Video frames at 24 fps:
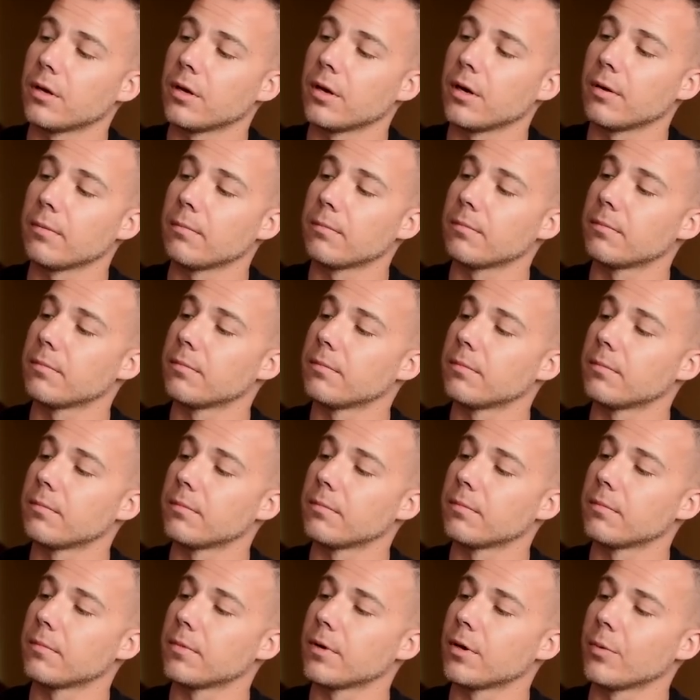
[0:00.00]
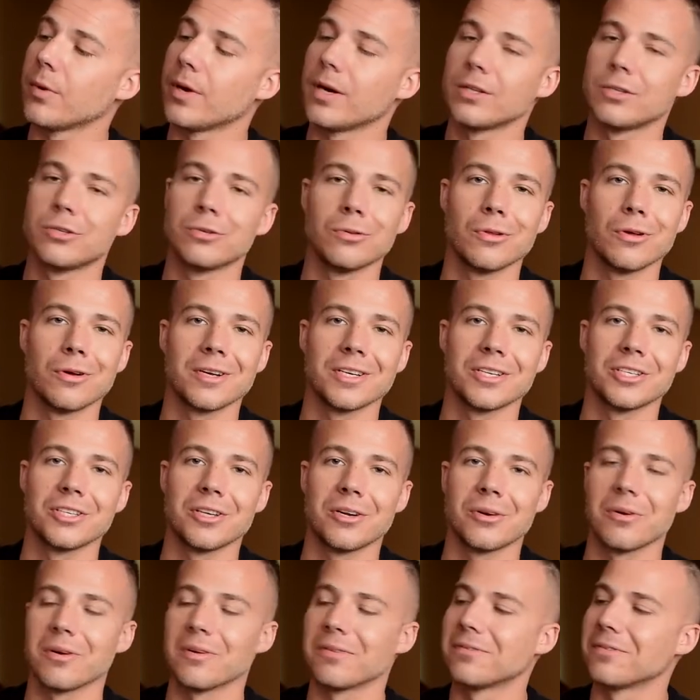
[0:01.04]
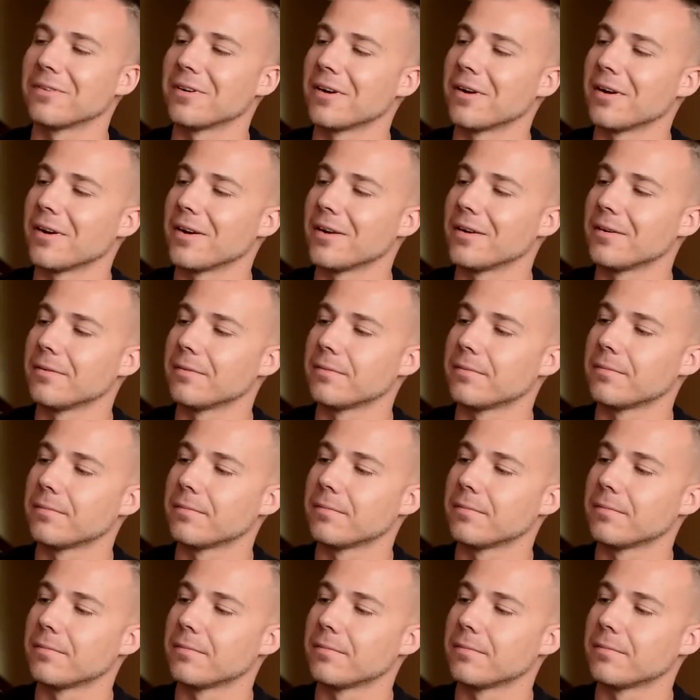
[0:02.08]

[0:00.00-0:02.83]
Up, I waited too long, it shut off. All right,